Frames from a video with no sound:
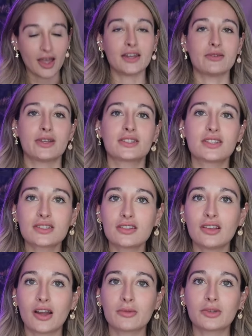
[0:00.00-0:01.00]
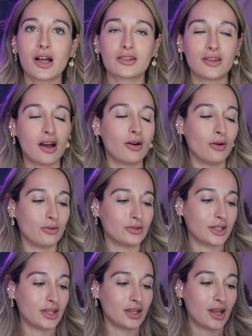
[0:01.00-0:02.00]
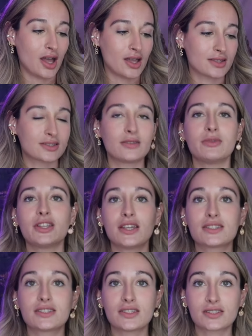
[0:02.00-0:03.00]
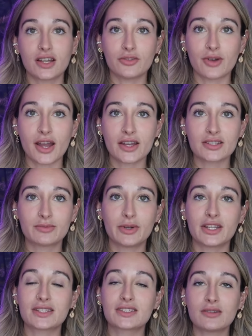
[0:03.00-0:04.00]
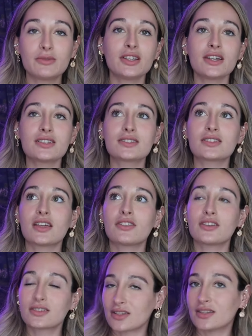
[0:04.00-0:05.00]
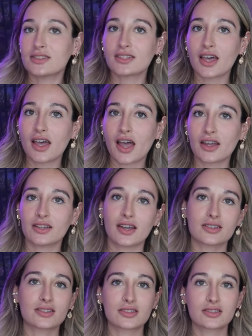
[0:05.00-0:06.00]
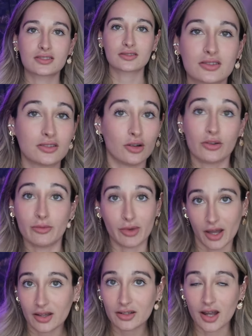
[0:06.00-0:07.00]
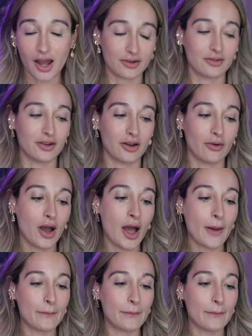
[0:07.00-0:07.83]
Anyways, this alarm clock not only simulates the sunrise, but it simulates the sunset, I guess, to go to bed. I don't know.